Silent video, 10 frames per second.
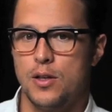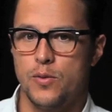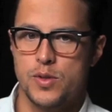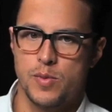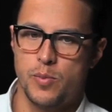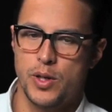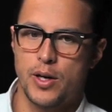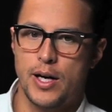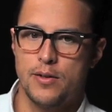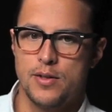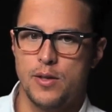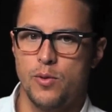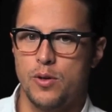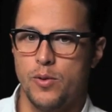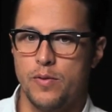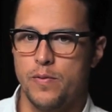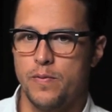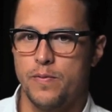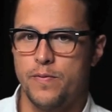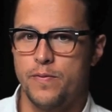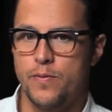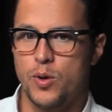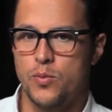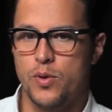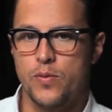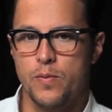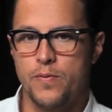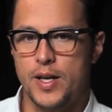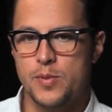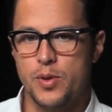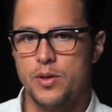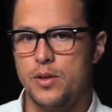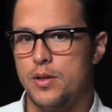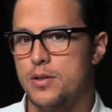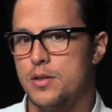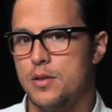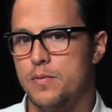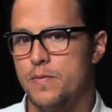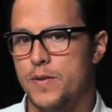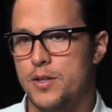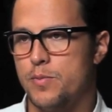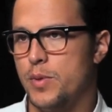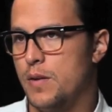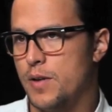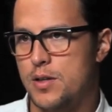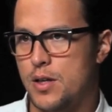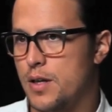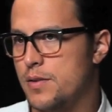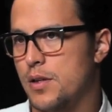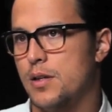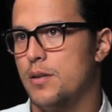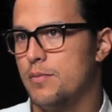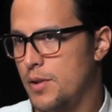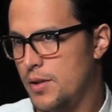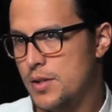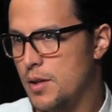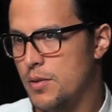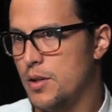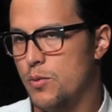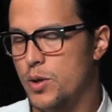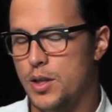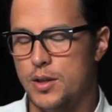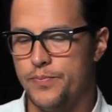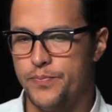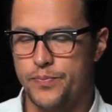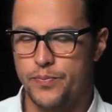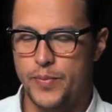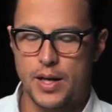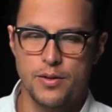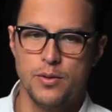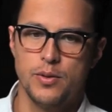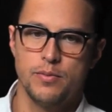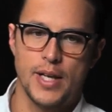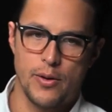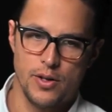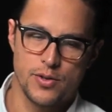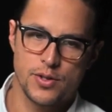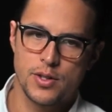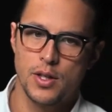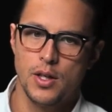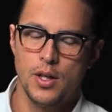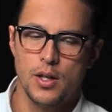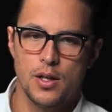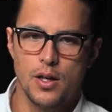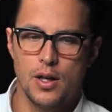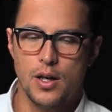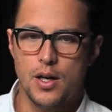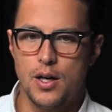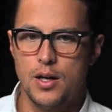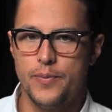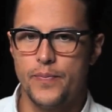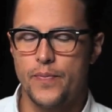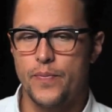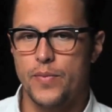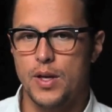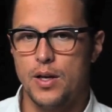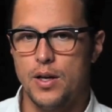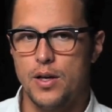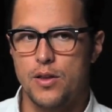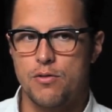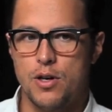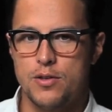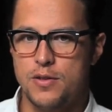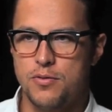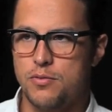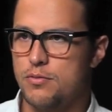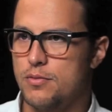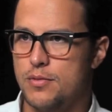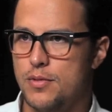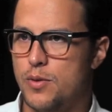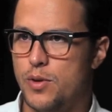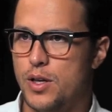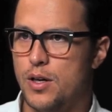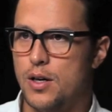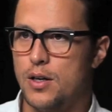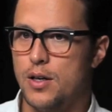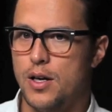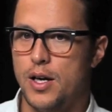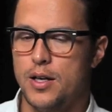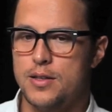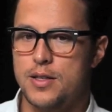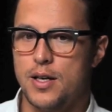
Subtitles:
some of the bigger actors I worked with from Fassbender to Mia Wasikowska, and like you said, Woody and Matthew, and now Idris, they're all different. They really are. And